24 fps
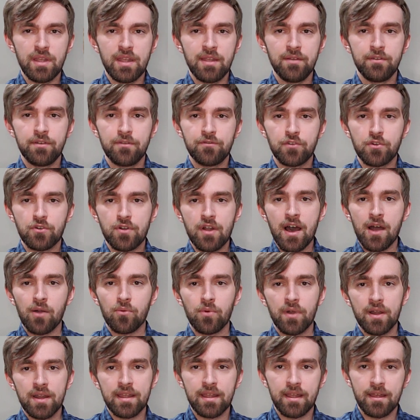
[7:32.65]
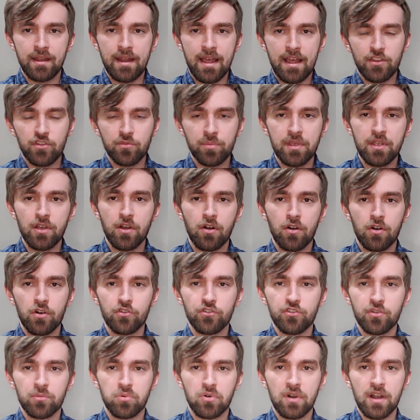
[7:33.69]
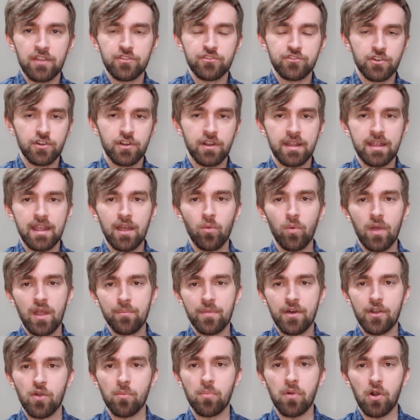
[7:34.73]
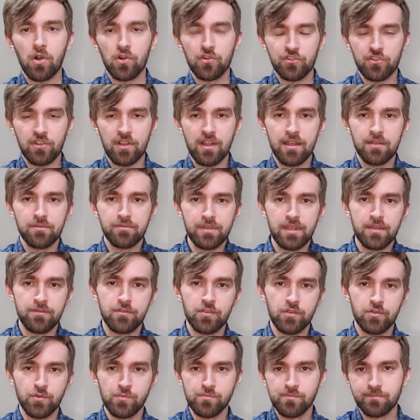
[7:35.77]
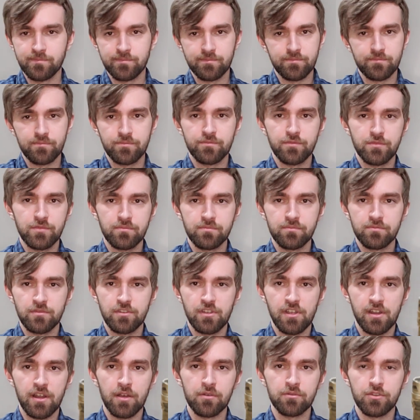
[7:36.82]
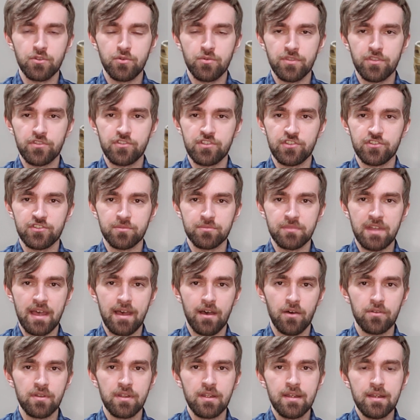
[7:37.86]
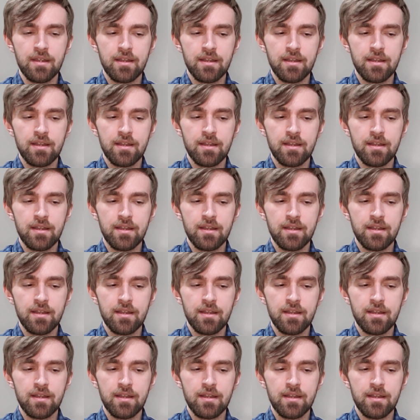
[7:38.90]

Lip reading: Even if you're not running an SBR or suppressed, you're going to get way better parts life if you tune the system down.